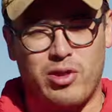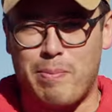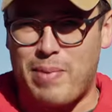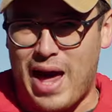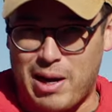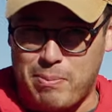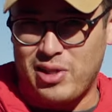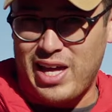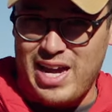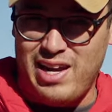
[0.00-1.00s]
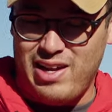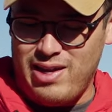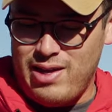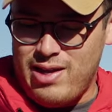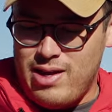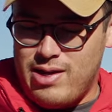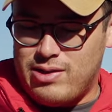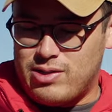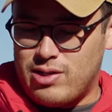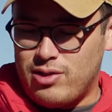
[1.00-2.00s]
The back plate,
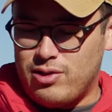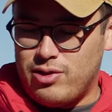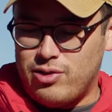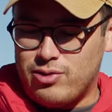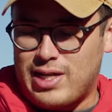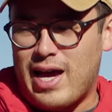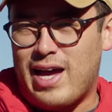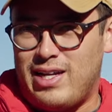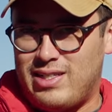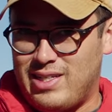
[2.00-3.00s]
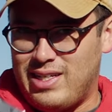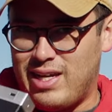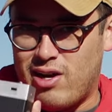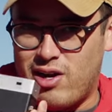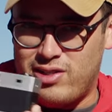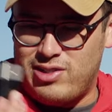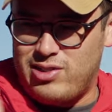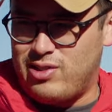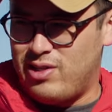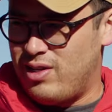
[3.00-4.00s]
it's just a little tight to get
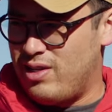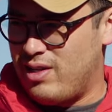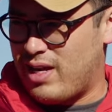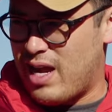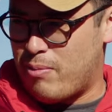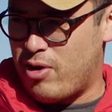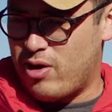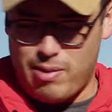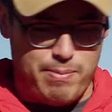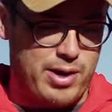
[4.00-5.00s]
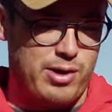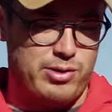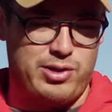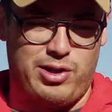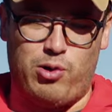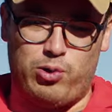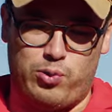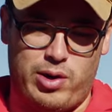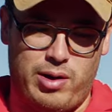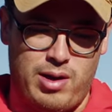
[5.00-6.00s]
onto the camera compared to the old
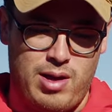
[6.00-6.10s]
one.